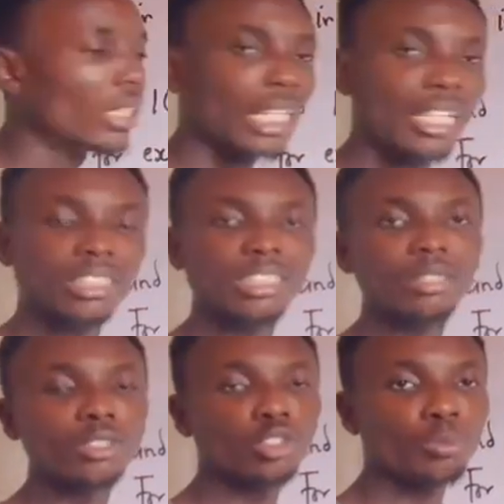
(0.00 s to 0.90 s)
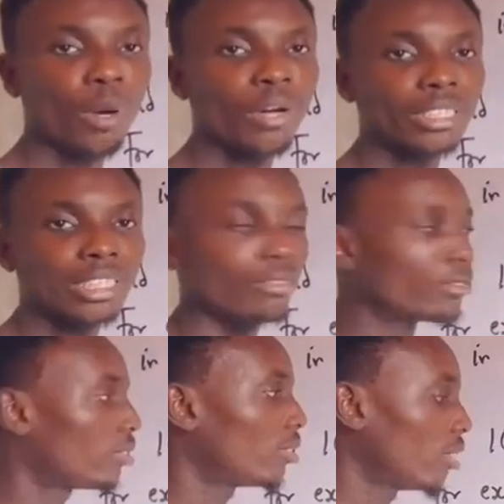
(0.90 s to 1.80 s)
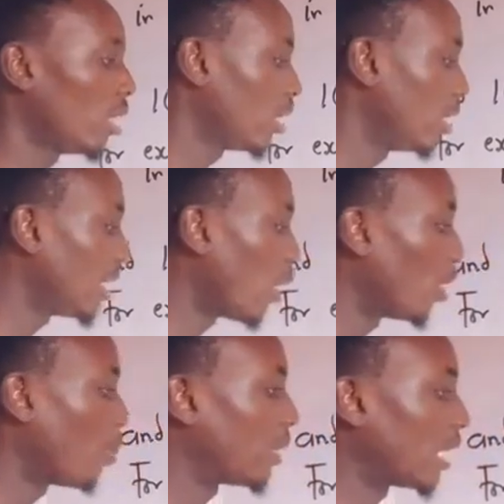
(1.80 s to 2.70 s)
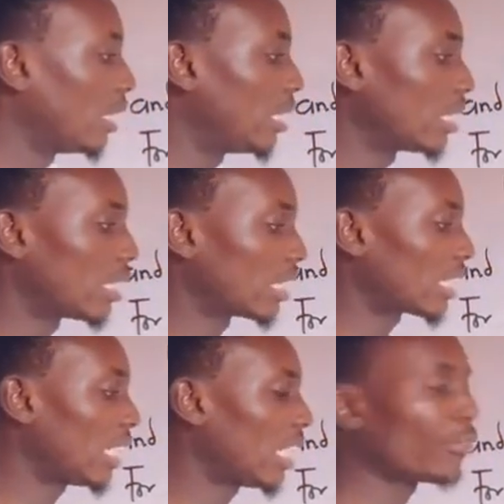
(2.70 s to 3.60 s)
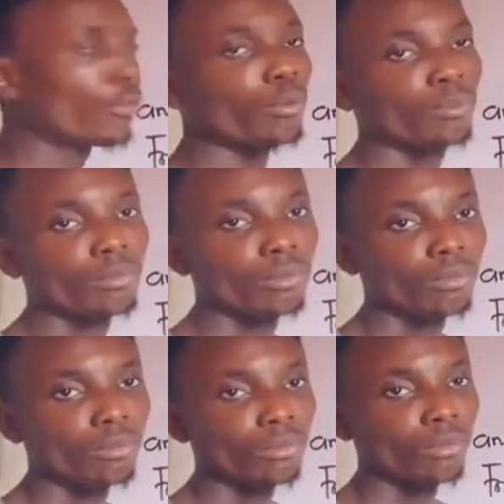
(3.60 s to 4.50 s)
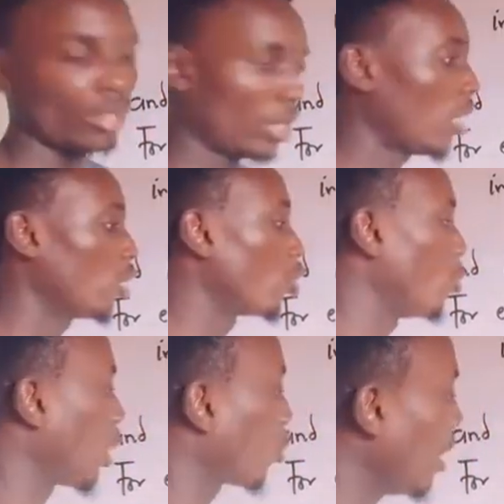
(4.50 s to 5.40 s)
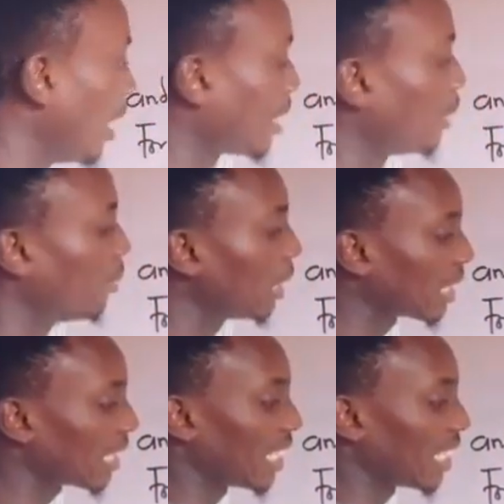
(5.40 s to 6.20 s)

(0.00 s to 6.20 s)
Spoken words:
times 10 raised to power 7. This is how we represent this in standard form. So we actually estimate